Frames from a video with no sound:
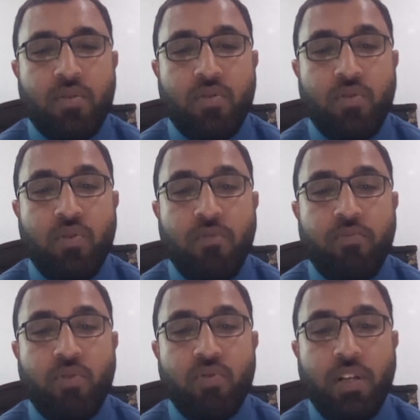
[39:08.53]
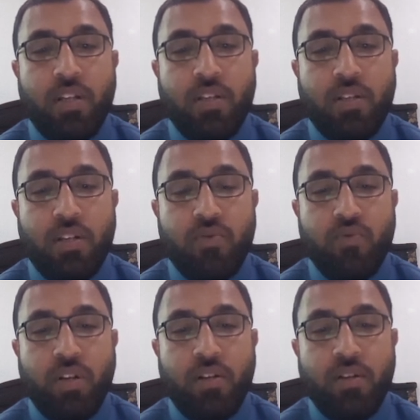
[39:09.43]
So you can browse like this also. You
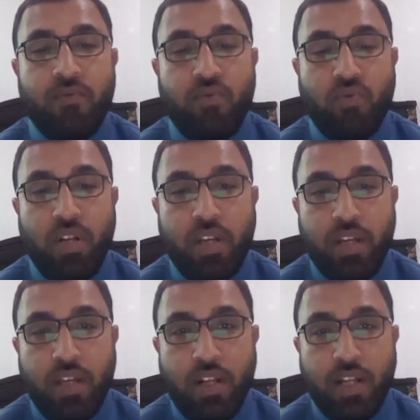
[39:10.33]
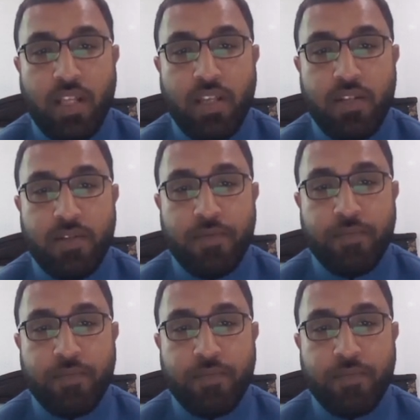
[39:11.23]
can, if you click here like this,